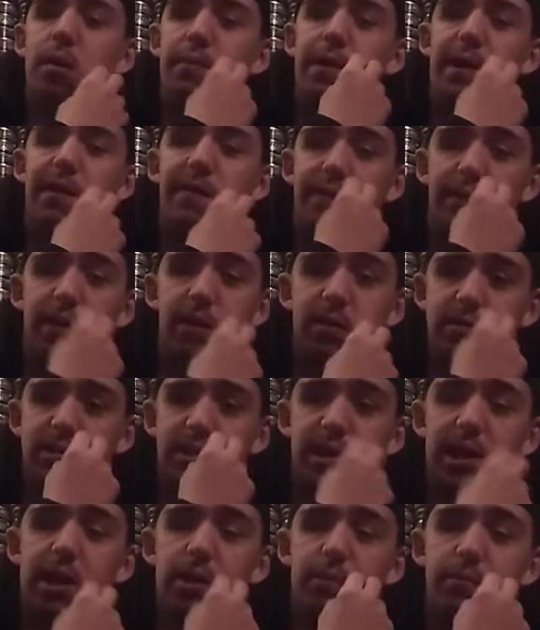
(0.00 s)
of my
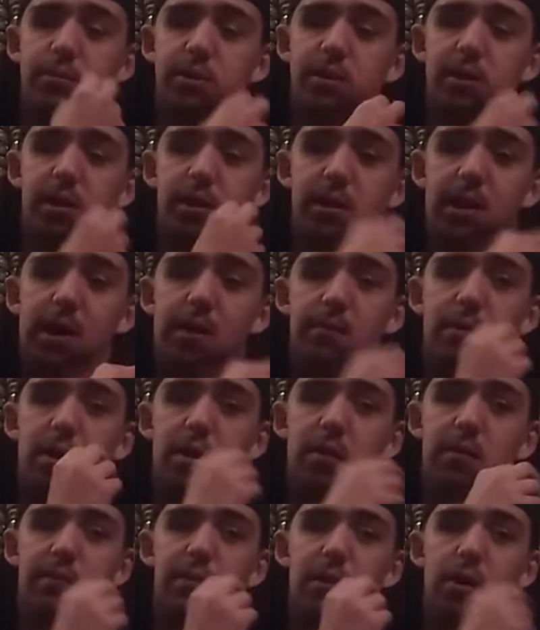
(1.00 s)
first dips. Dude, that
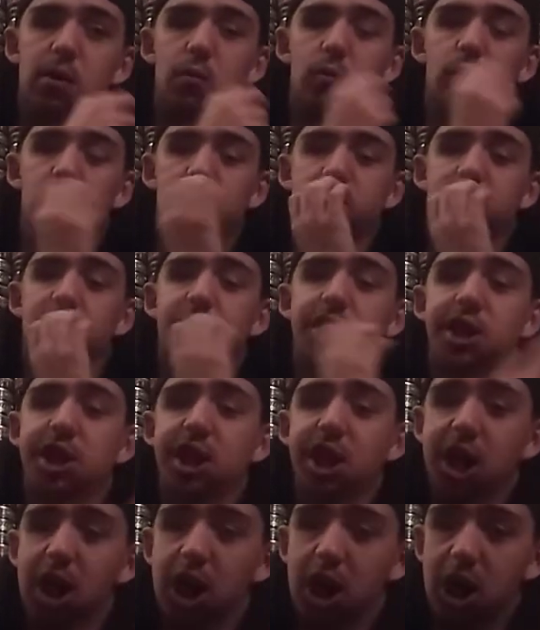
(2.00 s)
mofo was
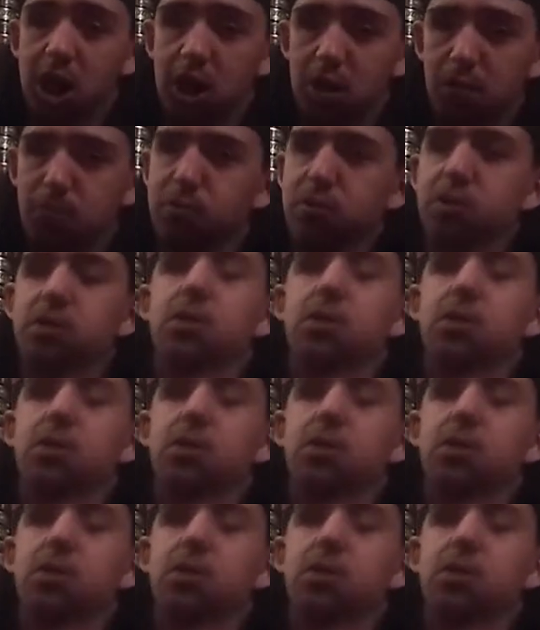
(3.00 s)
huge.